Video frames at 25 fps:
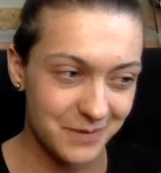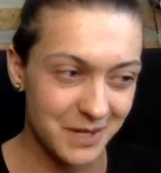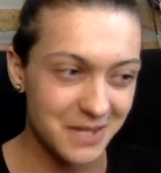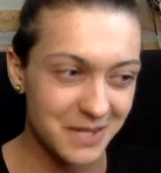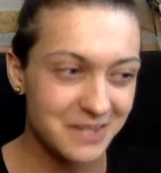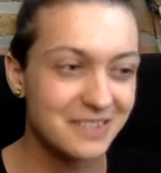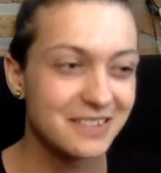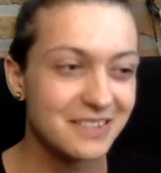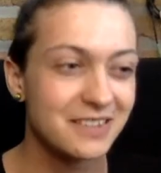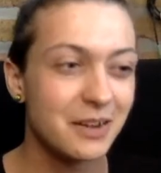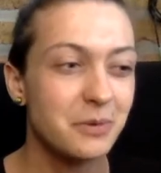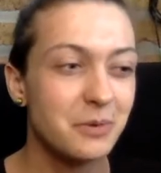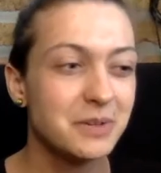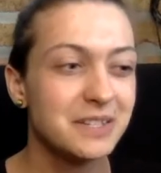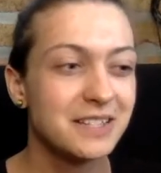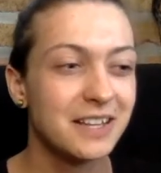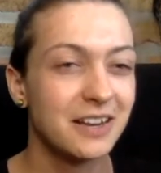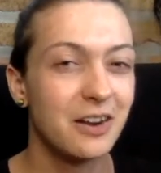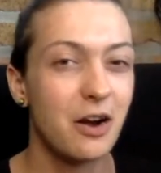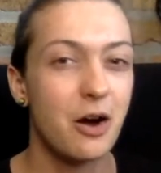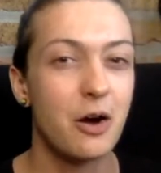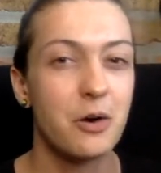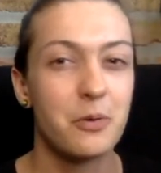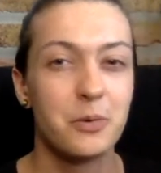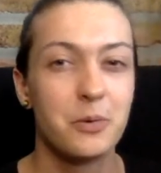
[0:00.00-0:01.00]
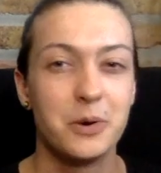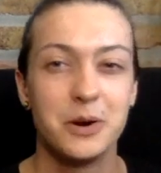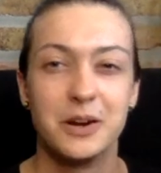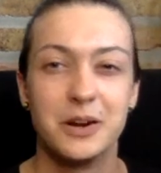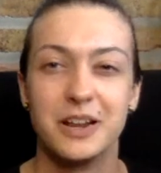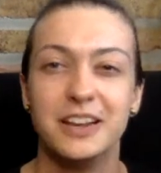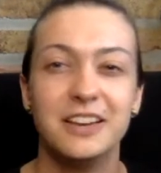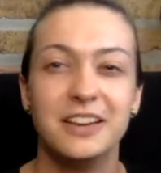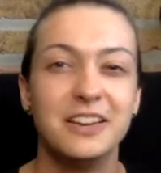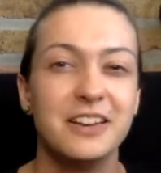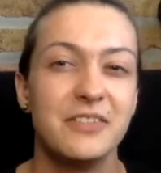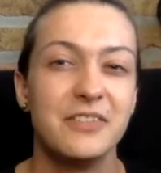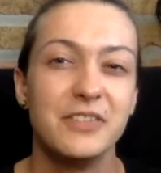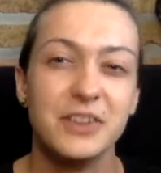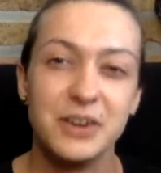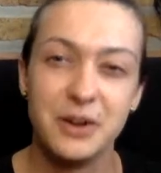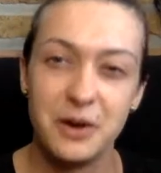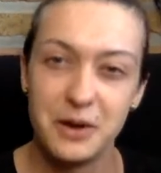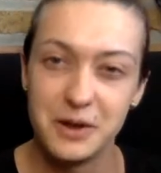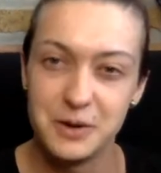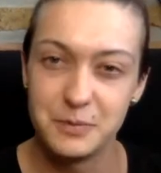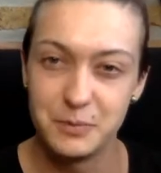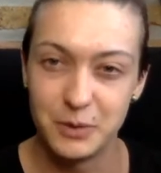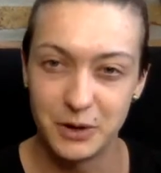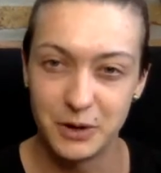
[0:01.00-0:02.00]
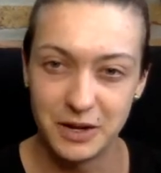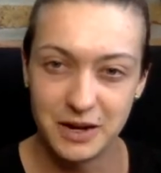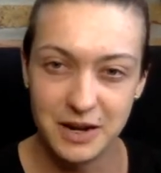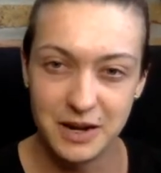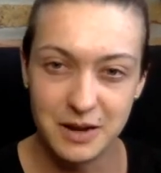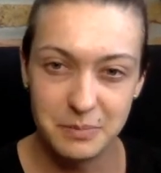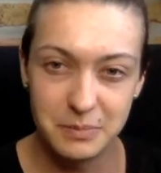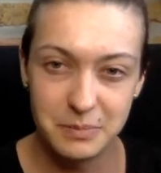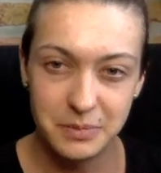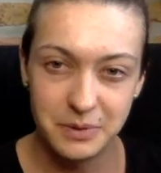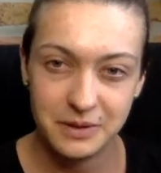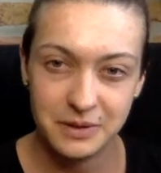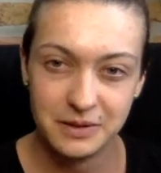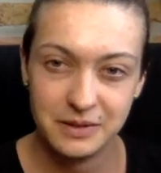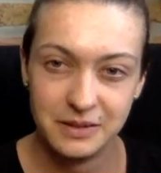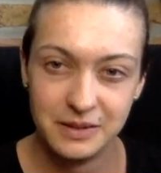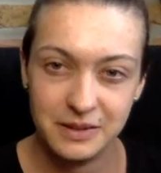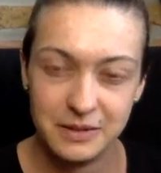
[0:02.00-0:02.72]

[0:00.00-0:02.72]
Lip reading: because it's always like awkward and you never know how to bring it up.